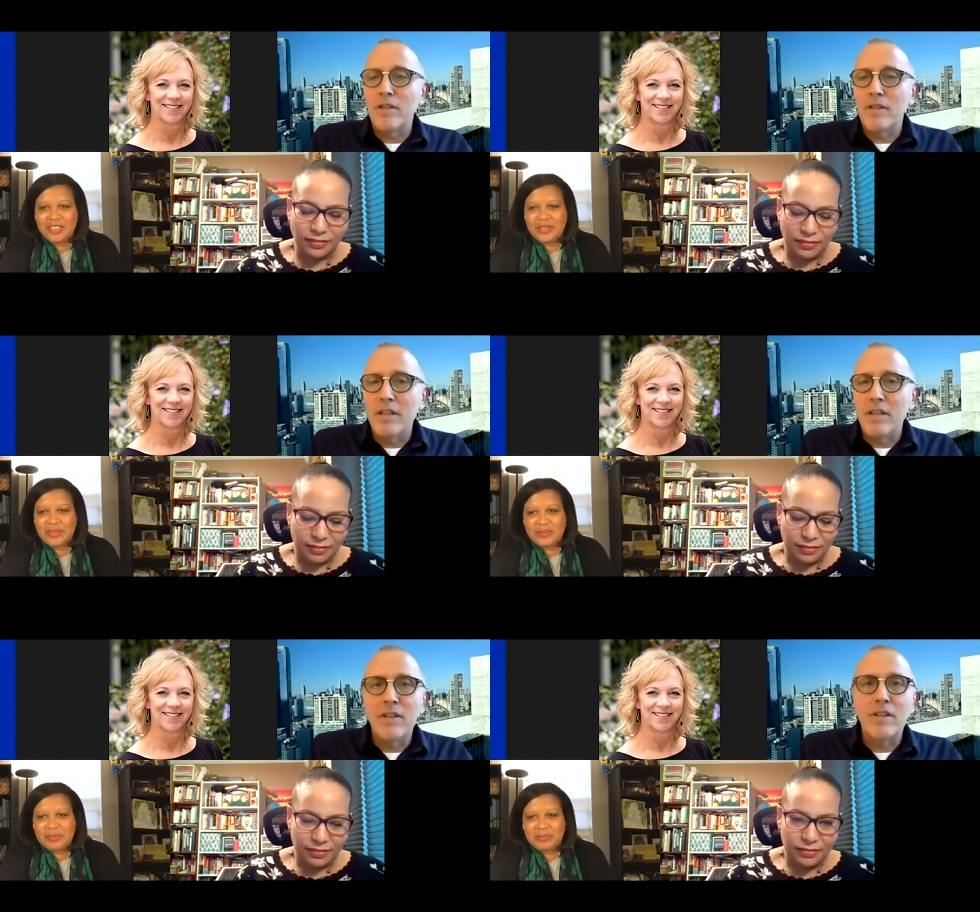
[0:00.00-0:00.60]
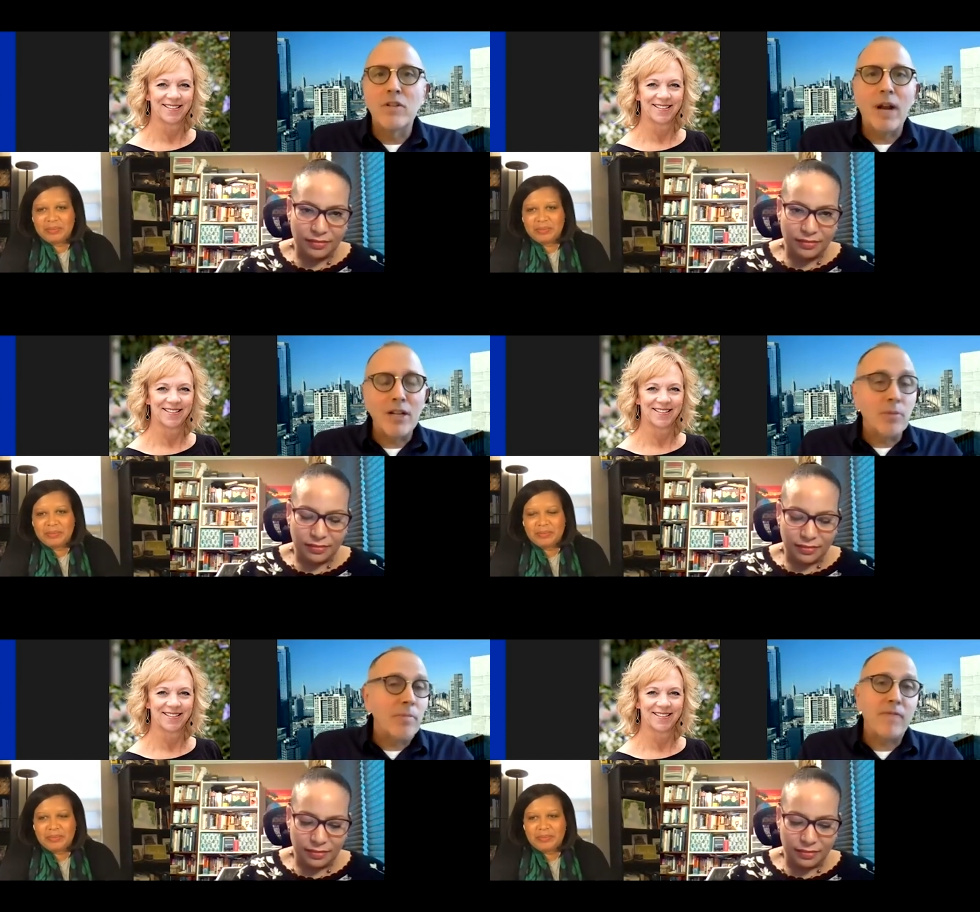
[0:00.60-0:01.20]
Speaker 1: the, the
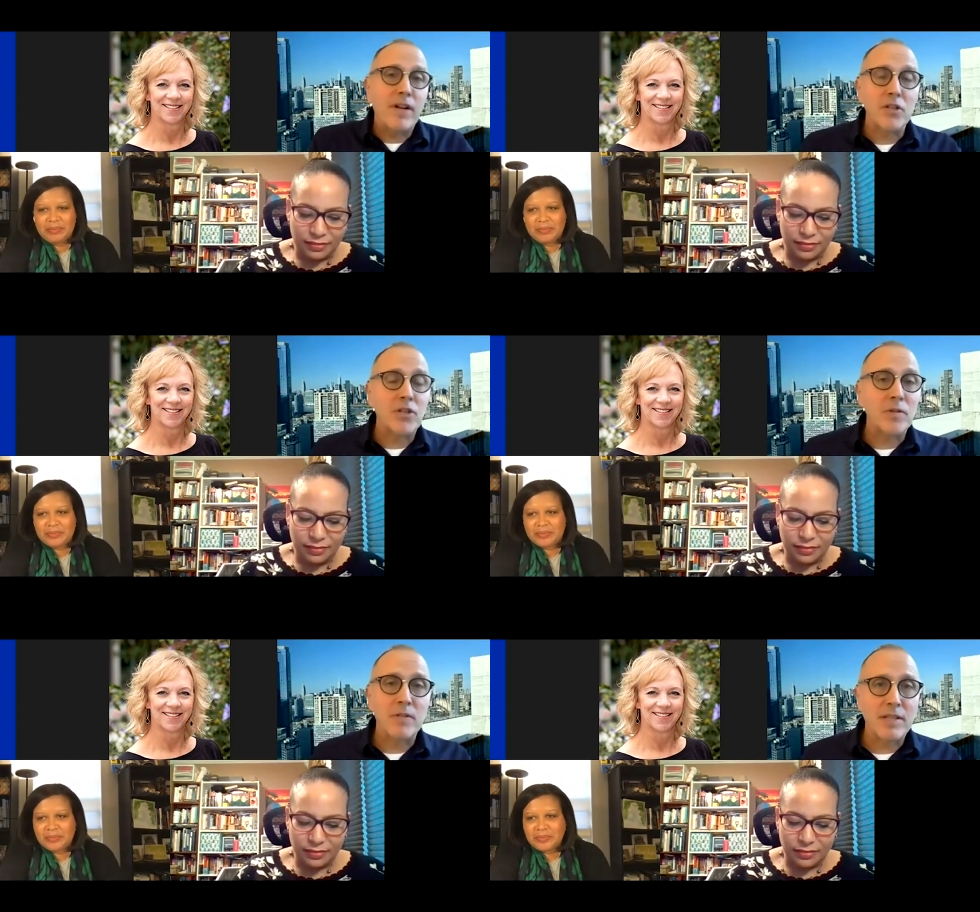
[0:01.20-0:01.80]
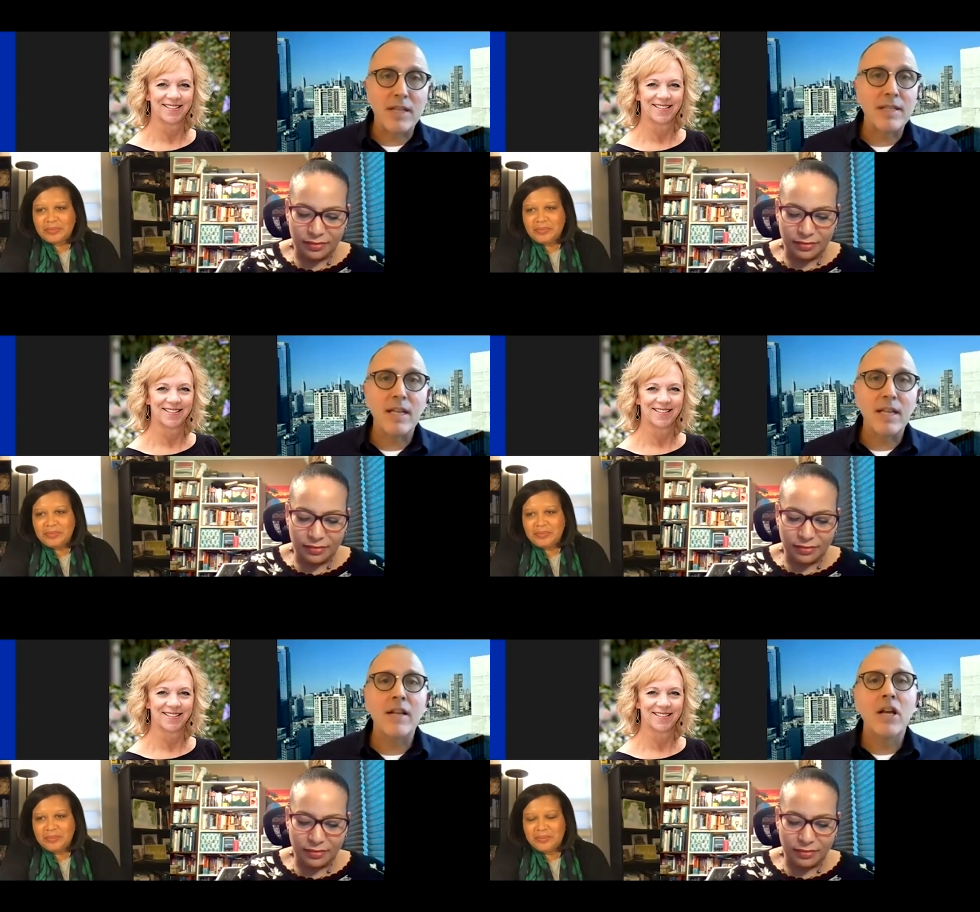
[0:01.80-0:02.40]
graduate and professional students, as I
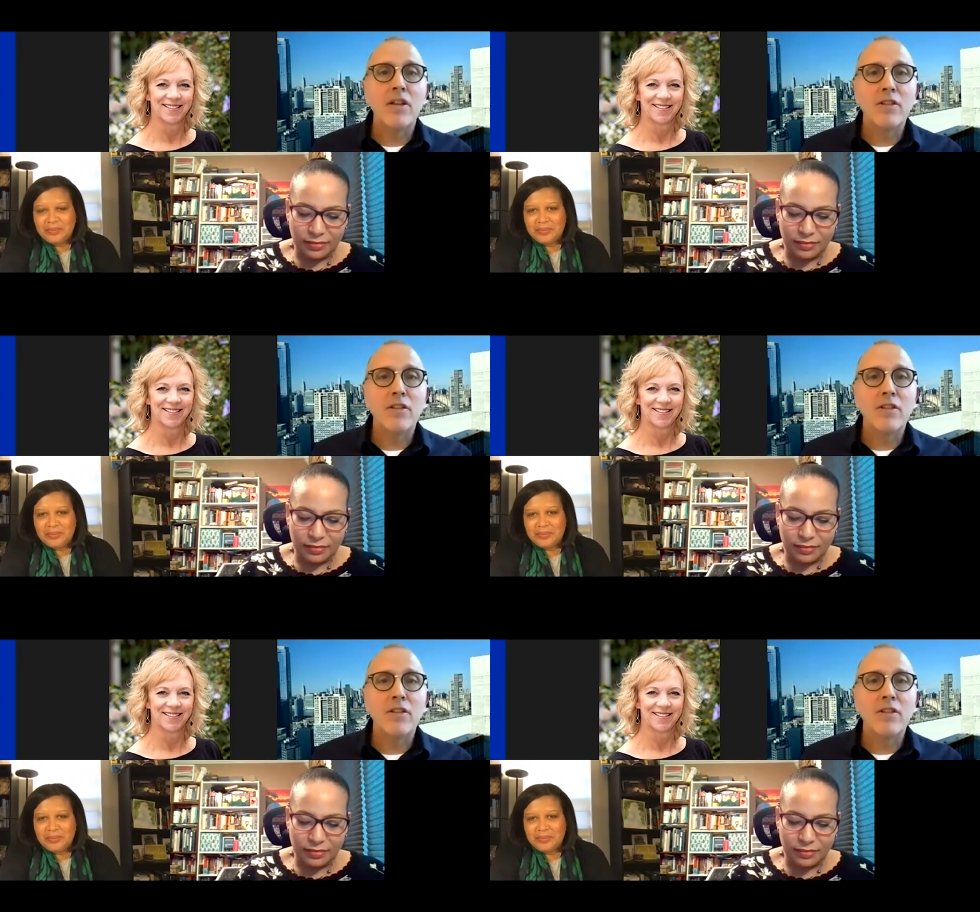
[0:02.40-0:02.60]
said,